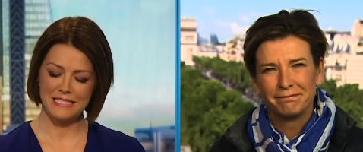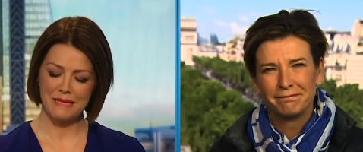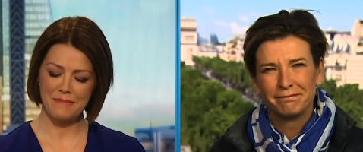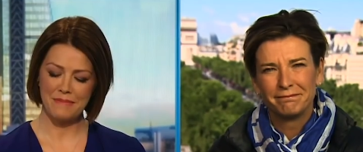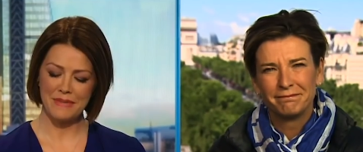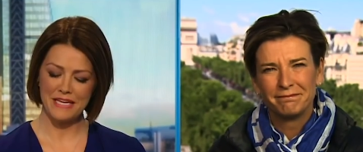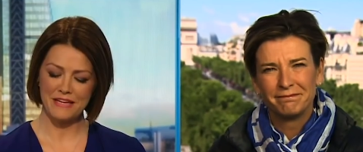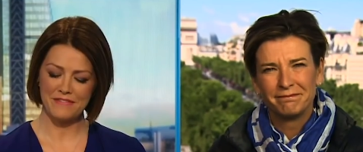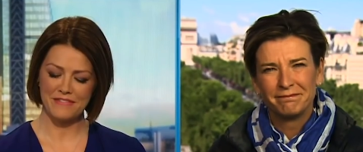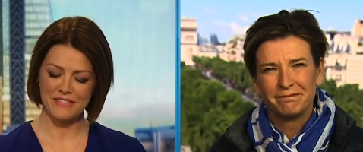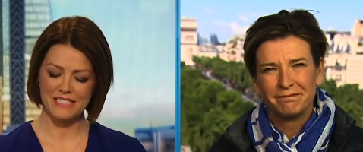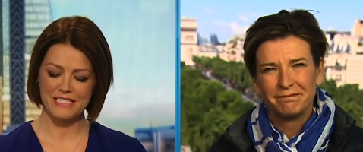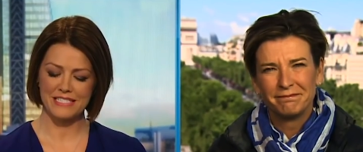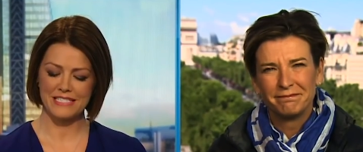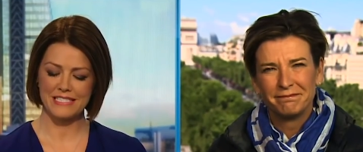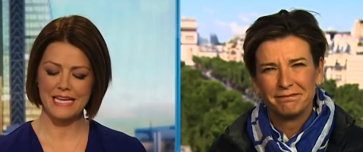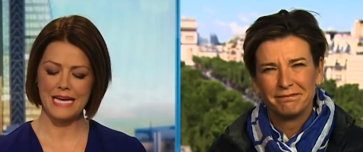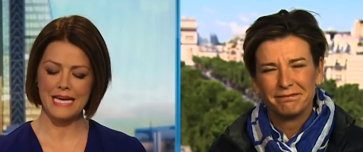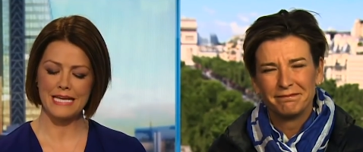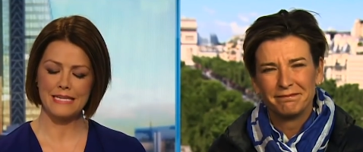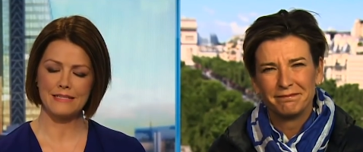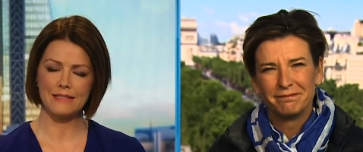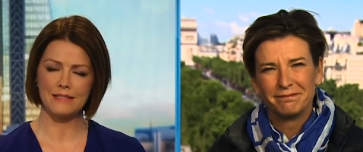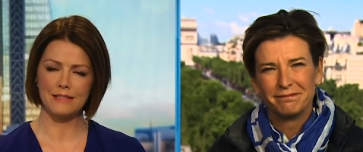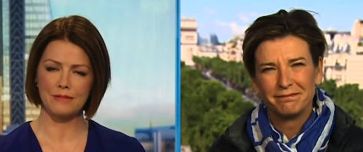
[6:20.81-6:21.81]
Speaker 1: something of a
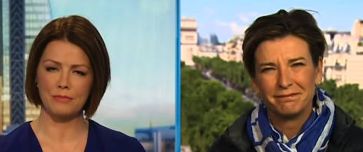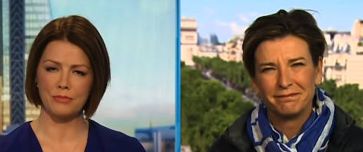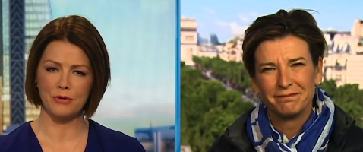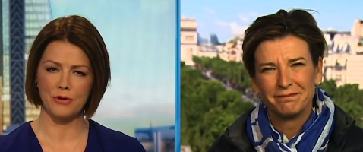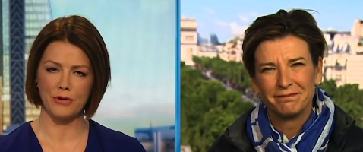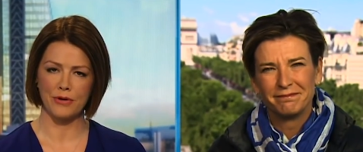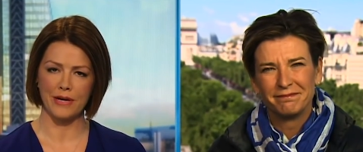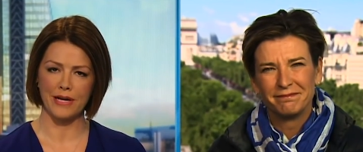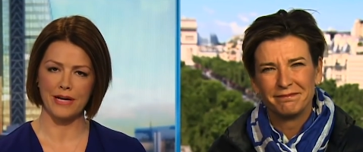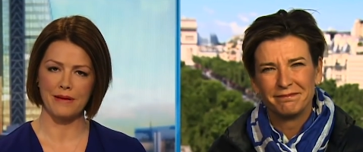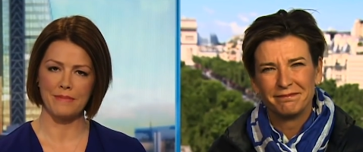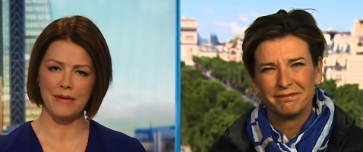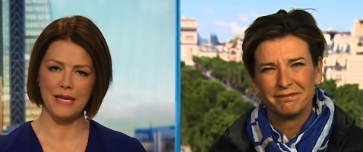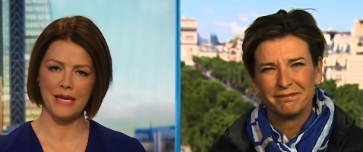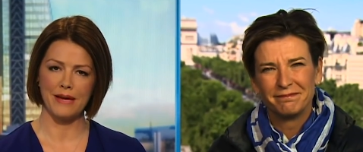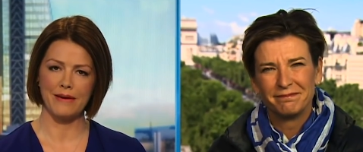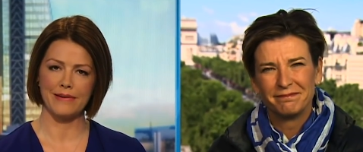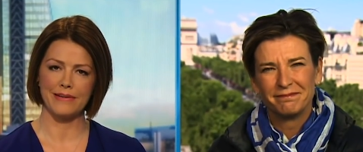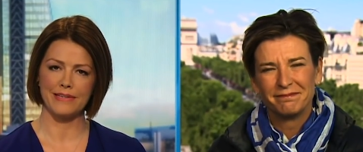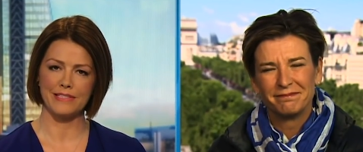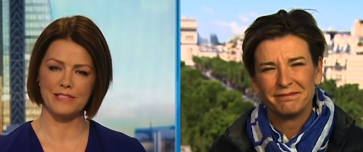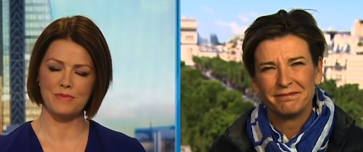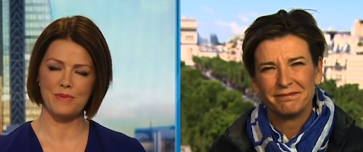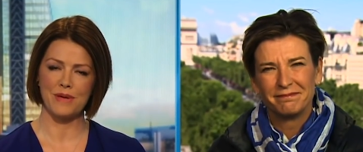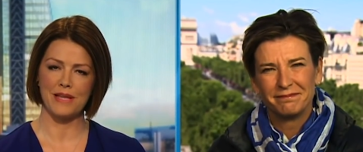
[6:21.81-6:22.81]
scandal brewing, I'm hearing
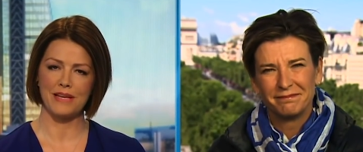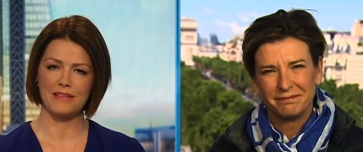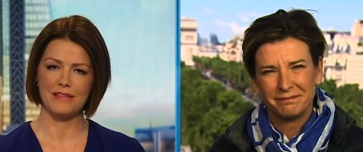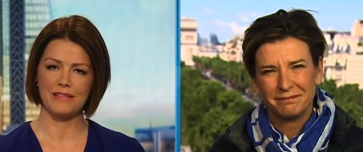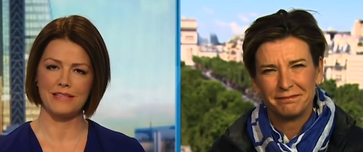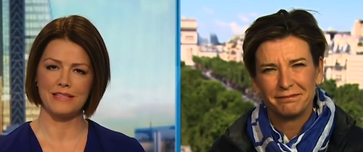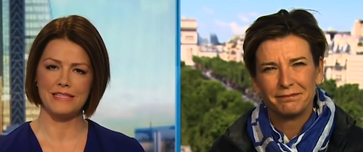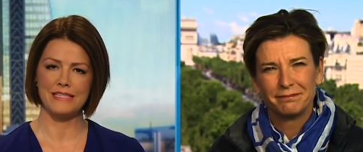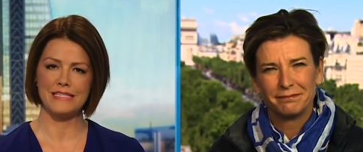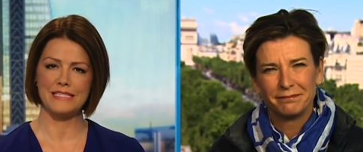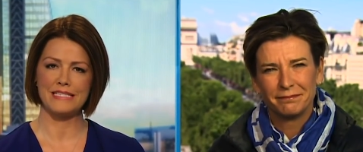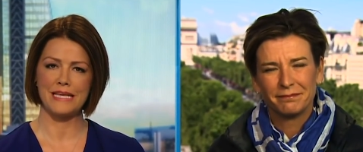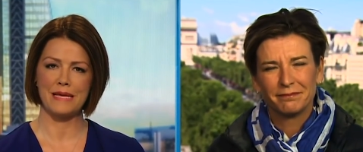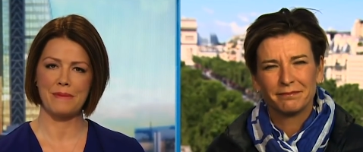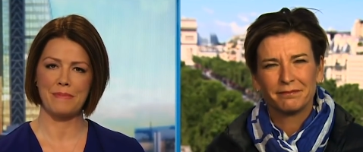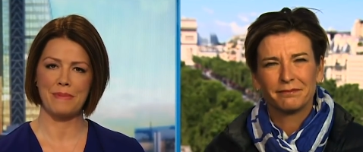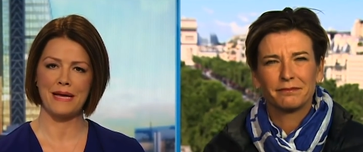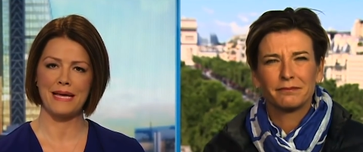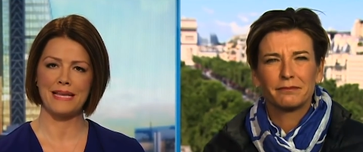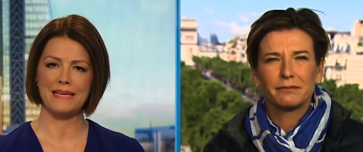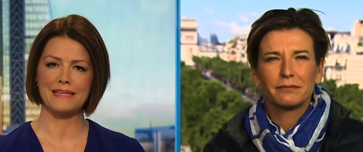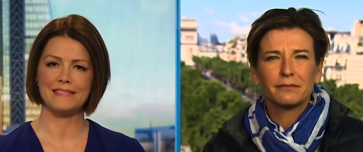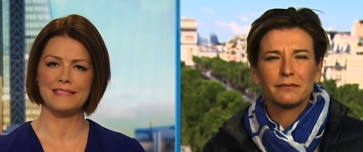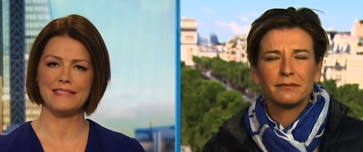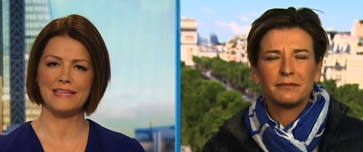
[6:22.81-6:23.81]
as well, at the Elysee
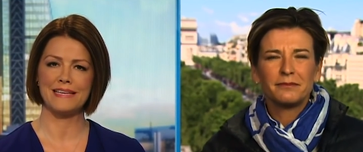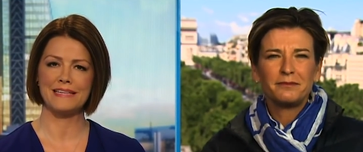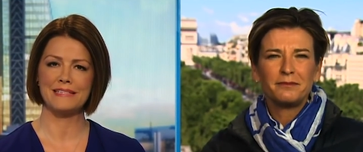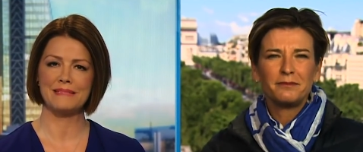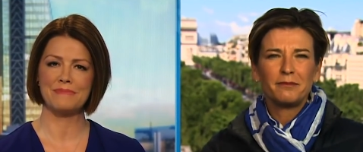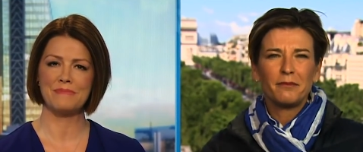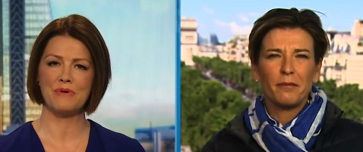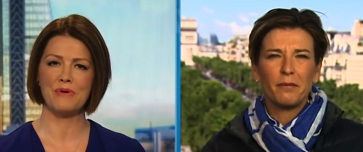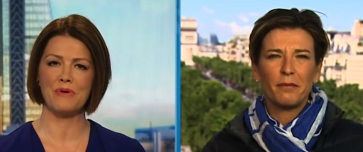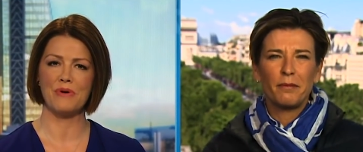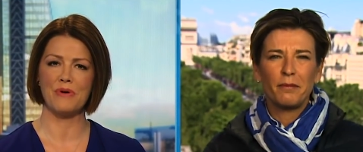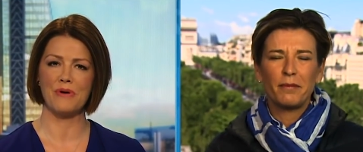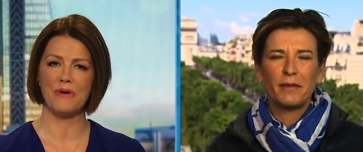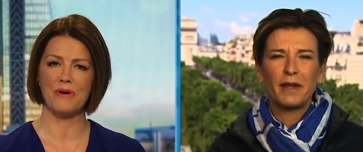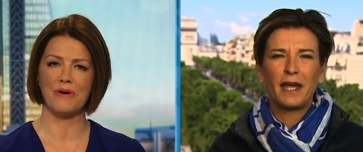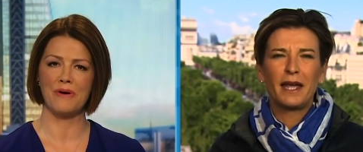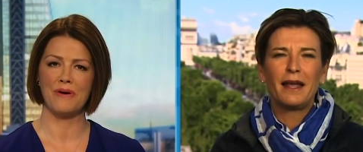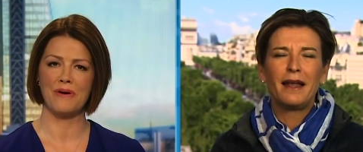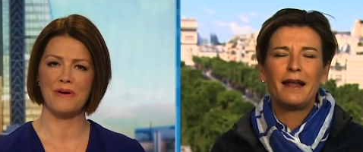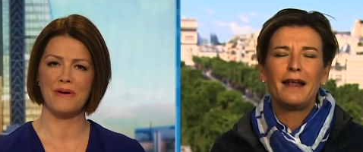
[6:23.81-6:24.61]
Palace. Tell us more.